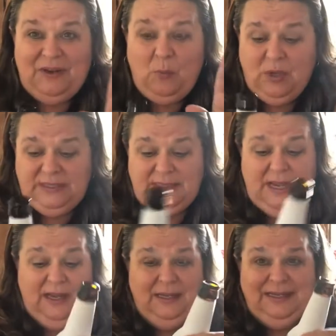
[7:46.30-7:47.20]
it 1
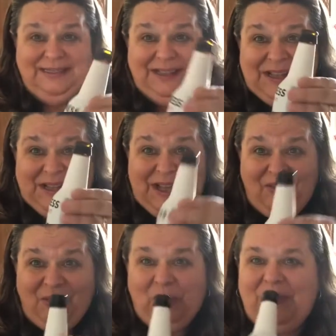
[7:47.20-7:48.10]
sec. Got a
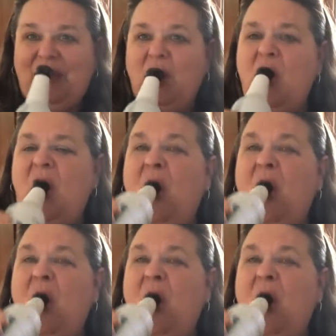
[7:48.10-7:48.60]
little beer.